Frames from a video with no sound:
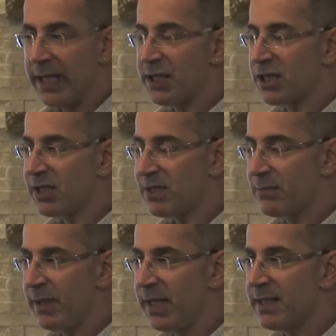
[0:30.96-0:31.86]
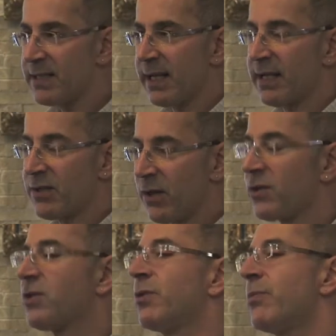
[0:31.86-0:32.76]
It just means that a
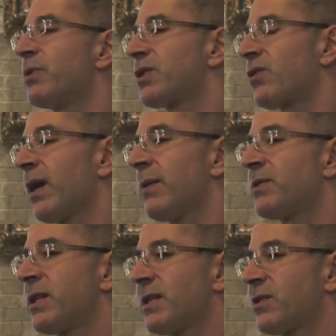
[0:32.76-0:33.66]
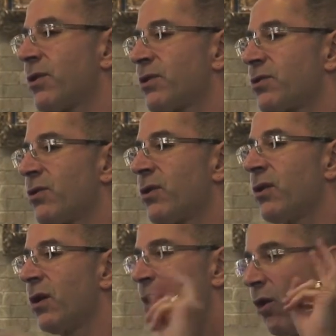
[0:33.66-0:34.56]
doctor who prescribes
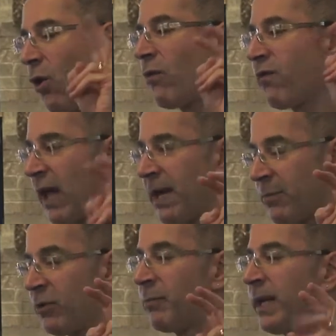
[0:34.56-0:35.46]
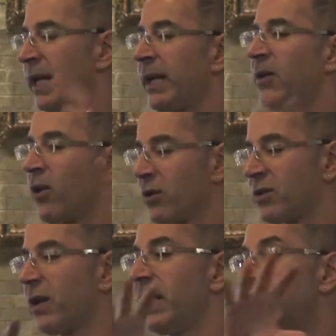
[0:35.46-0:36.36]
testosterone off-label, meaning not
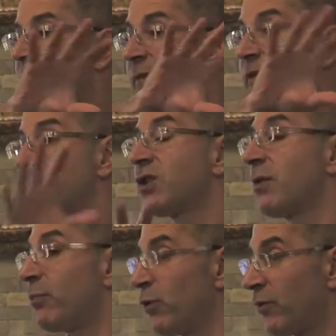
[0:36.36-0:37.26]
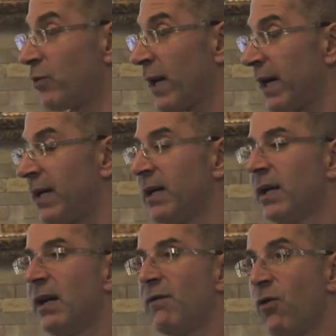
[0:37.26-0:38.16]
in the official approved way,
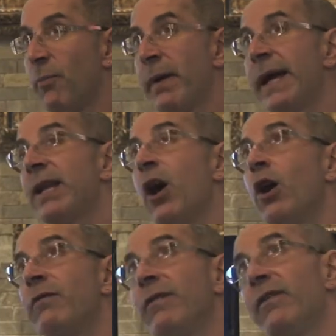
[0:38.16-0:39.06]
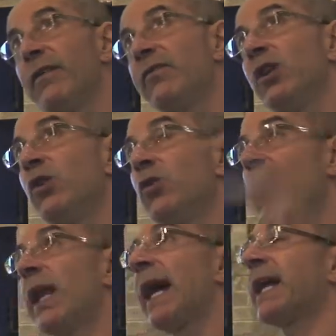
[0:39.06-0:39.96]
for men over 50 who
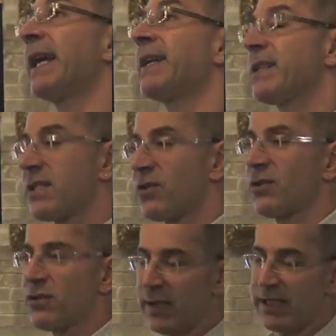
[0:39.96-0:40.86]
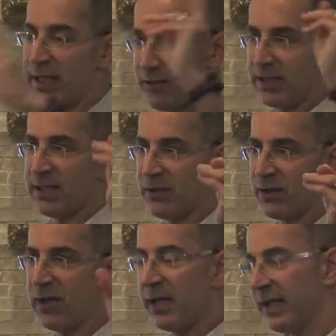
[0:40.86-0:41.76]
are lacking in testosterone,
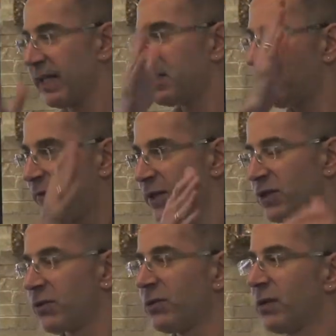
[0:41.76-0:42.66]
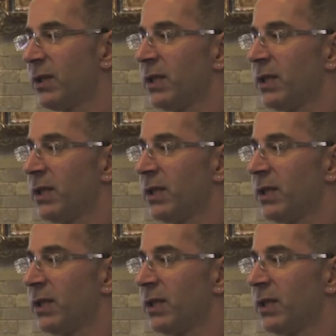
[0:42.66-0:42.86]
etc., that's the official.